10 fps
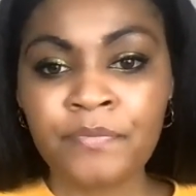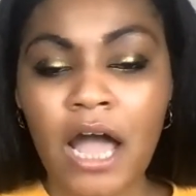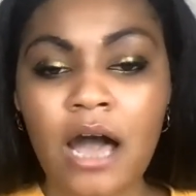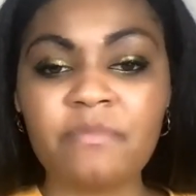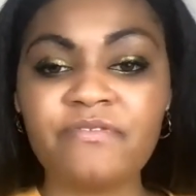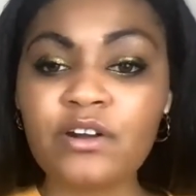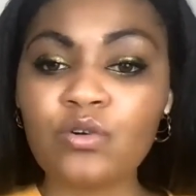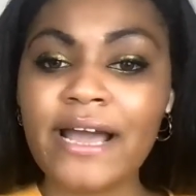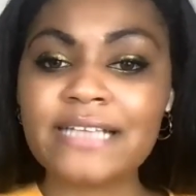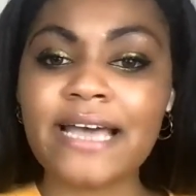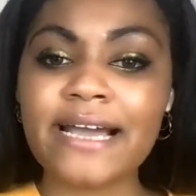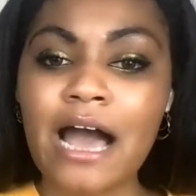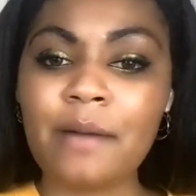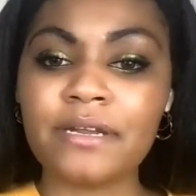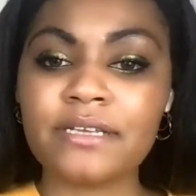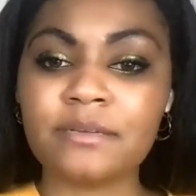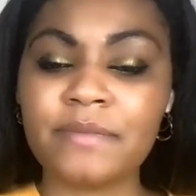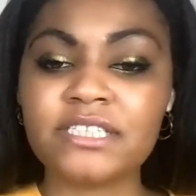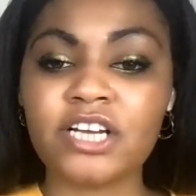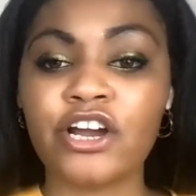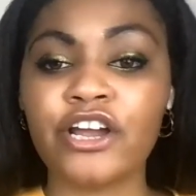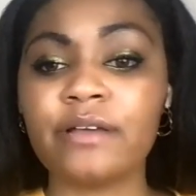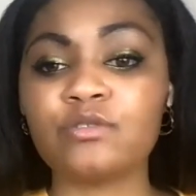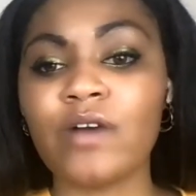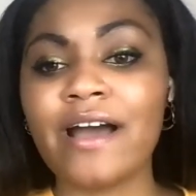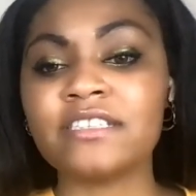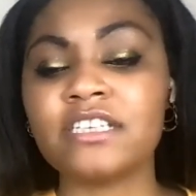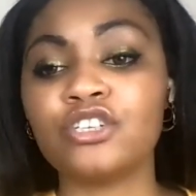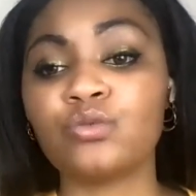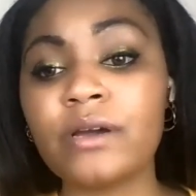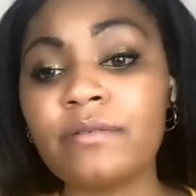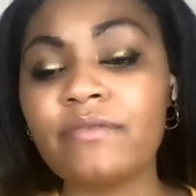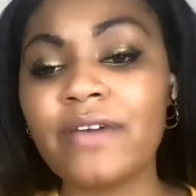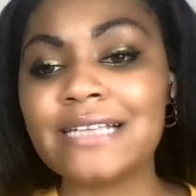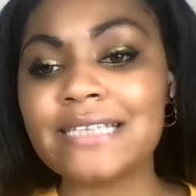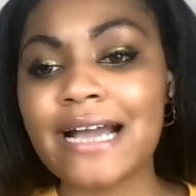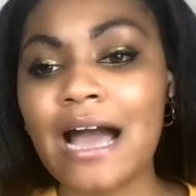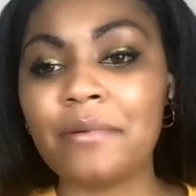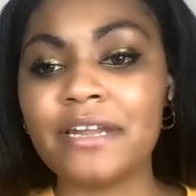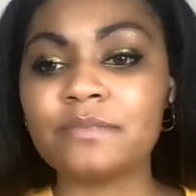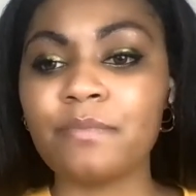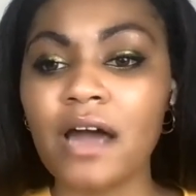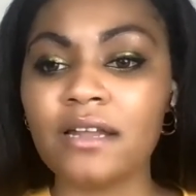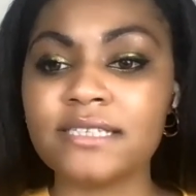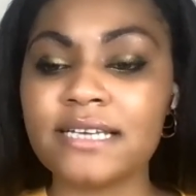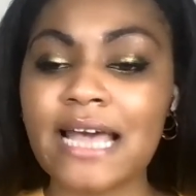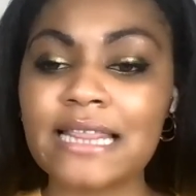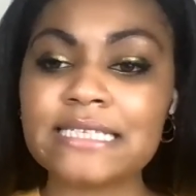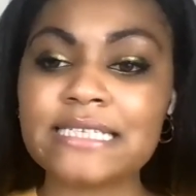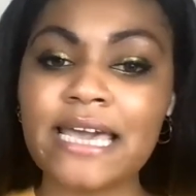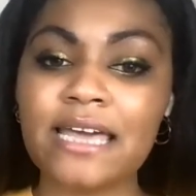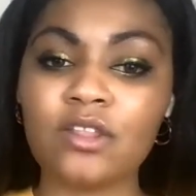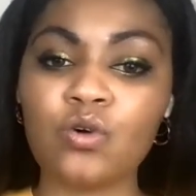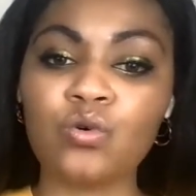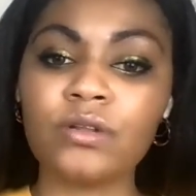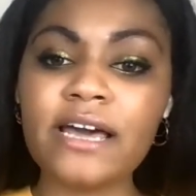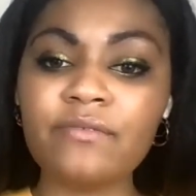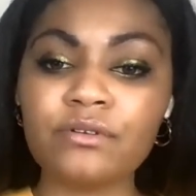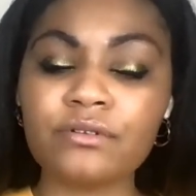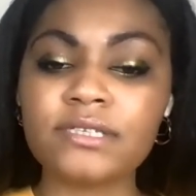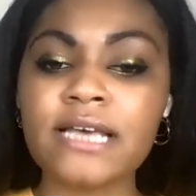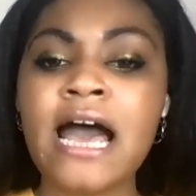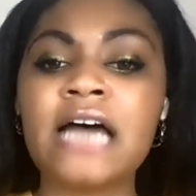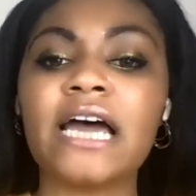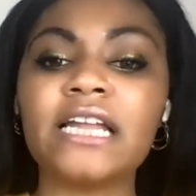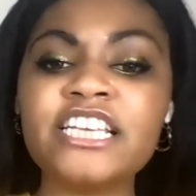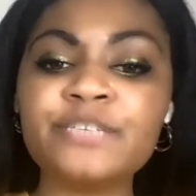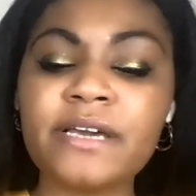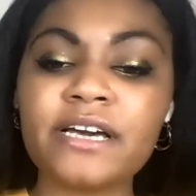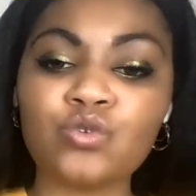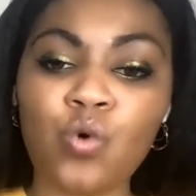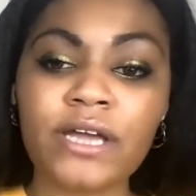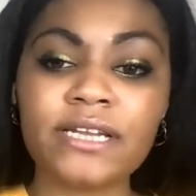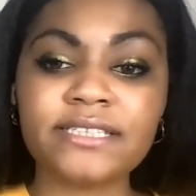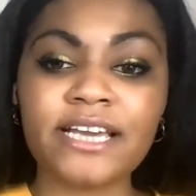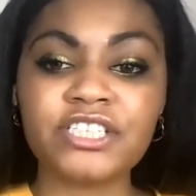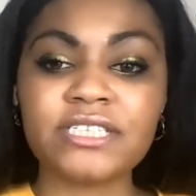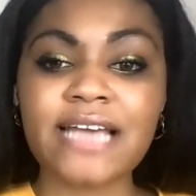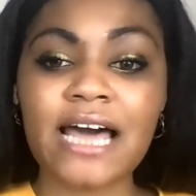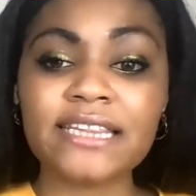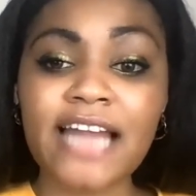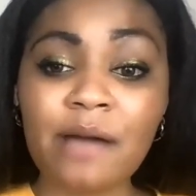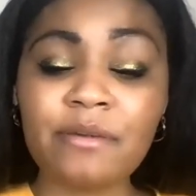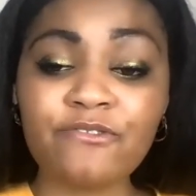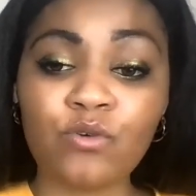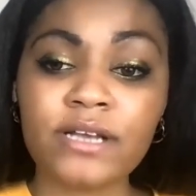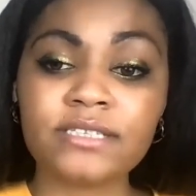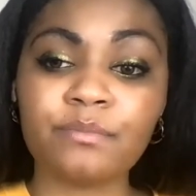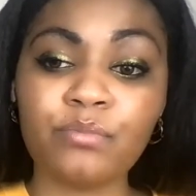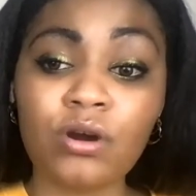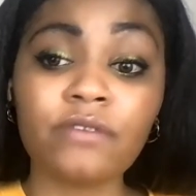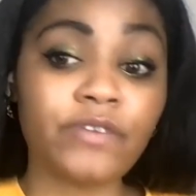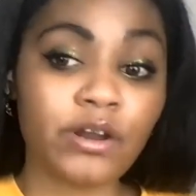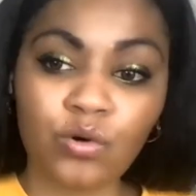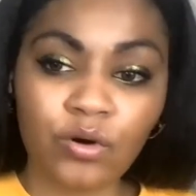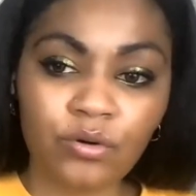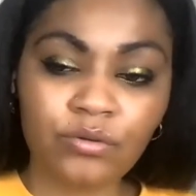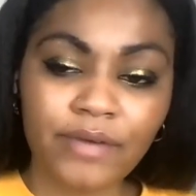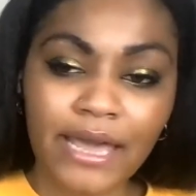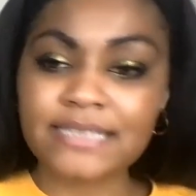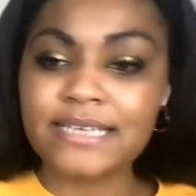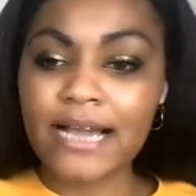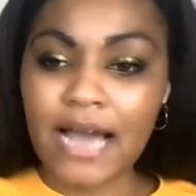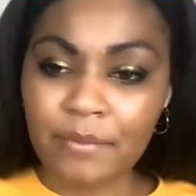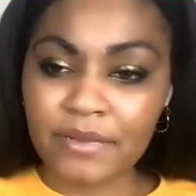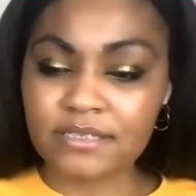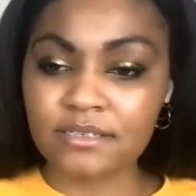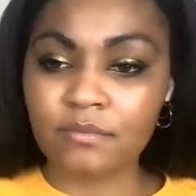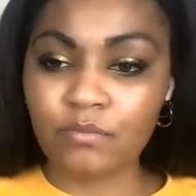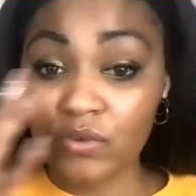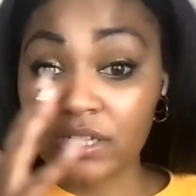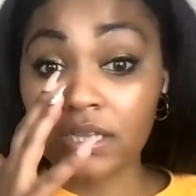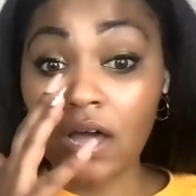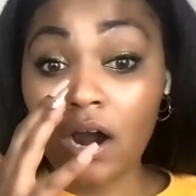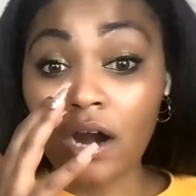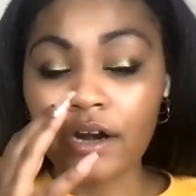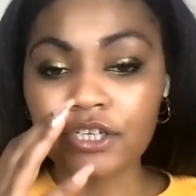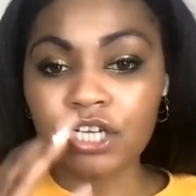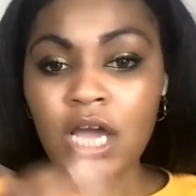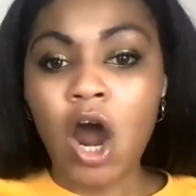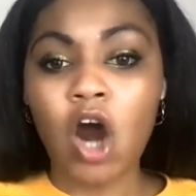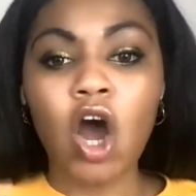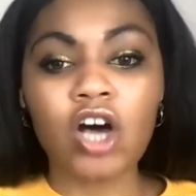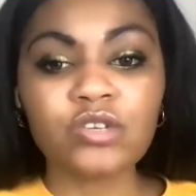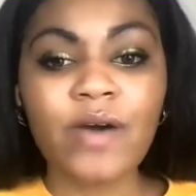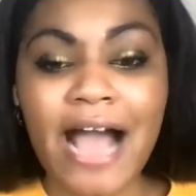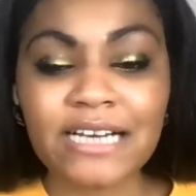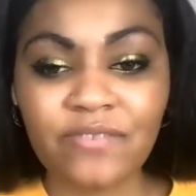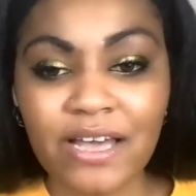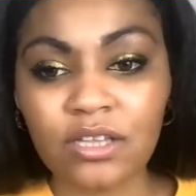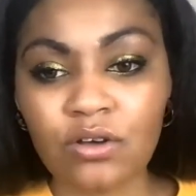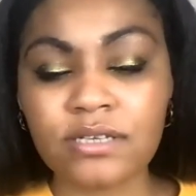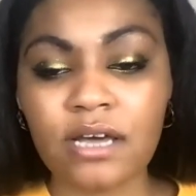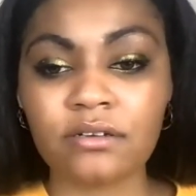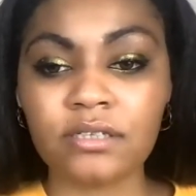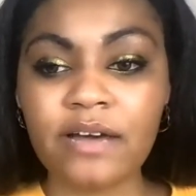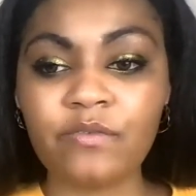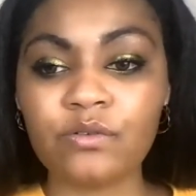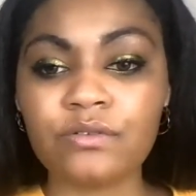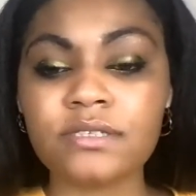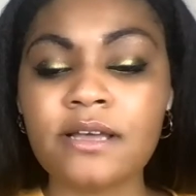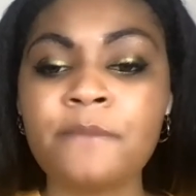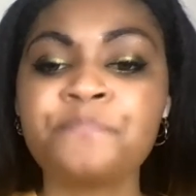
Federal anti-communism in turn gives rise to derivative anti-communist politics at the state and local levels, not least because organizations that lobby for and support federal anti-communism writ large are also active at those other levels.